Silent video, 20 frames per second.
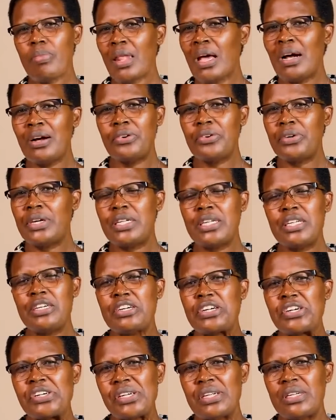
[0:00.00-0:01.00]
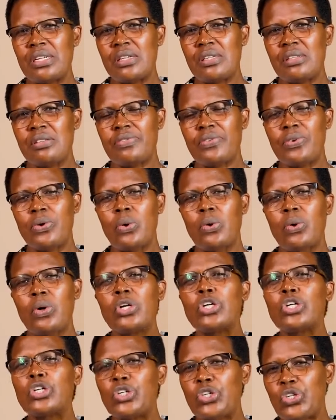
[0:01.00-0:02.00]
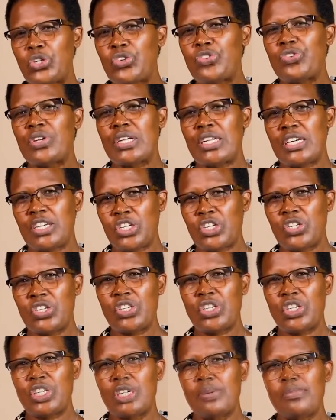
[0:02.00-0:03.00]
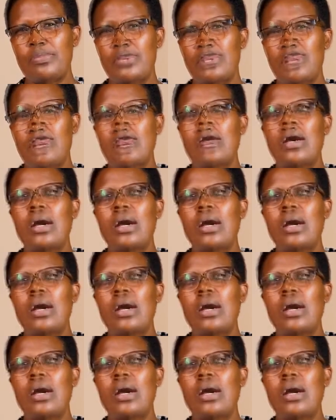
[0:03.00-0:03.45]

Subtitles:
are great ingredients for good relationships.